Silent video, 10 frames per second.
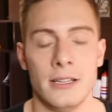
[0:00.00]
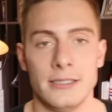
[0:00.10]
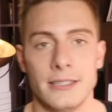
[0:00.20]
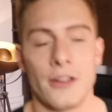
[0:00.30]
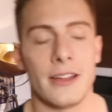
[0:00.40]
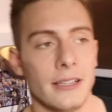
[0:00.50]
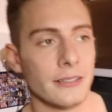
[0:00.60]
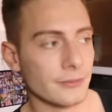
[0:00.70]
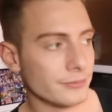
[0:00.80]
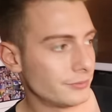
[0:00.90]
Sorry.
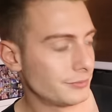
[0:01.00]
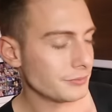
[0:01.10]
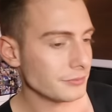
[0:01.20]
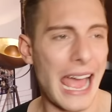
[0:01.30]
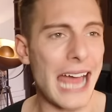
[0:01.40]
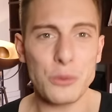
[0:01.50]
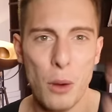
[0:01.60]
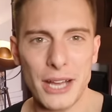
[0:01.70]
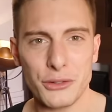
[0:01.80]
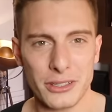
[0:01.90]
And
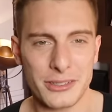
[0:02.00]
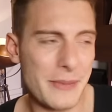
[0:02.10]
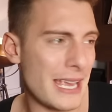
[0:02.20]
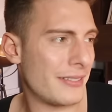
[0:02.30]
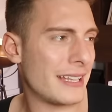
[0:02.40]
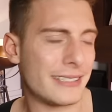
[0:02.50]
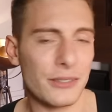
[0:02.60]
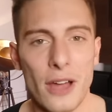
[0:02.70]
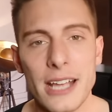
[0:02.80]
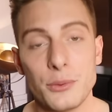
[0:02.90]
why trust me and this
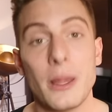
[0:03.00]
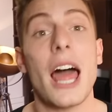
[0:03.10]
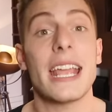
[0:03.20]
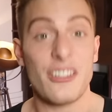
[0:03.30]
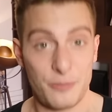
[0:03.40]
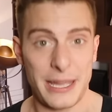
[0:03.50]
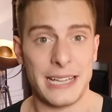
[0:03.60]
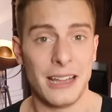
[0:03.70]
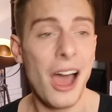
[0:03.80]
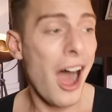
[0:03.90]
advice? Well, I have
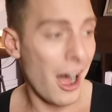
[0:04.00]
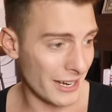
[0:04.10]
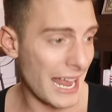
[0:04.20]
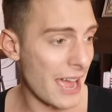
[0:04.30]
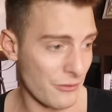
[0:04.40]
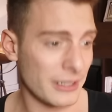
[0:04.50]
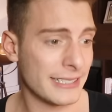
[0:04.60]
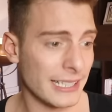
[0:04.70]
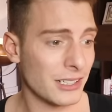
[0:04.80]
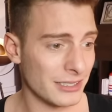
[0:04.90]
been on every
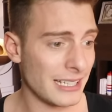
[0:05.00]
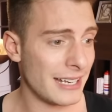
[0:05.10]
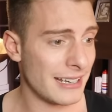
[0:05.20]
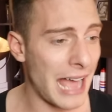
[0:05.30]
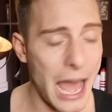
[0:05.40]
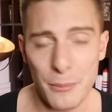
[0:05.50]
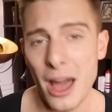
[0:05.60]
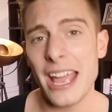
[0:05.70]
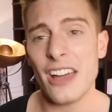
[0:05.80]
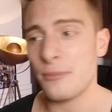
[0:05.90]
single dating app.
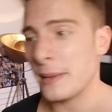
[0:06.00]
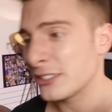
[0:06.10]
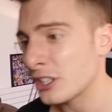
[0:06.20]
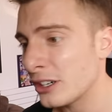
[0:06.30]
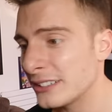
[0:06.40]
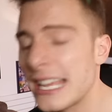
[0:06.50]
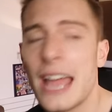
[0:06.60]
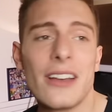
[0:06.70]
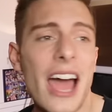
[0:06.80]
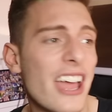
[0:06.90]
I have been turned
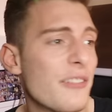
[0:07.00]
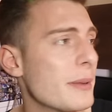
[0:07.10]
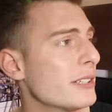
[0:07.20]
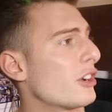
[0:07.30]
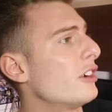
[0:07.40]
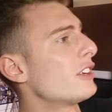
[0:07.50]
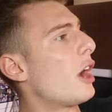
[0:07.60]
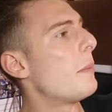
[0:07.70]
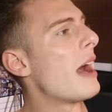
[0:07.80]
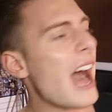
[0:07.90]
down, I have been turned
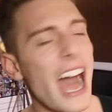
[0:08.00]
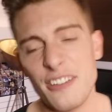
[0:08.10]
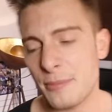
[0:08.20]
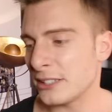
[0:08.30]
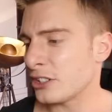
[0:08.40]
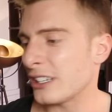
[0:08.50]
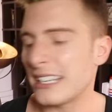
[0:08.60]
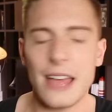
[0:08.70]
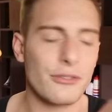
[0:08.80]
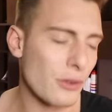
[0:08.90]
up, I have been turned
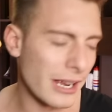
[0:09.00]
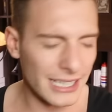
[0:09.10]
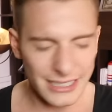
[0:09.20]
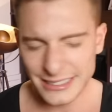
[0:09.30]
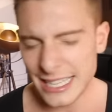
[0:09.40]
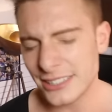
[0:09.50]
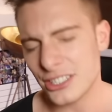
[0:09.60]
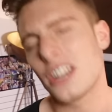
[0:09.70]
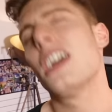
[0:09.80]
left, right, and center.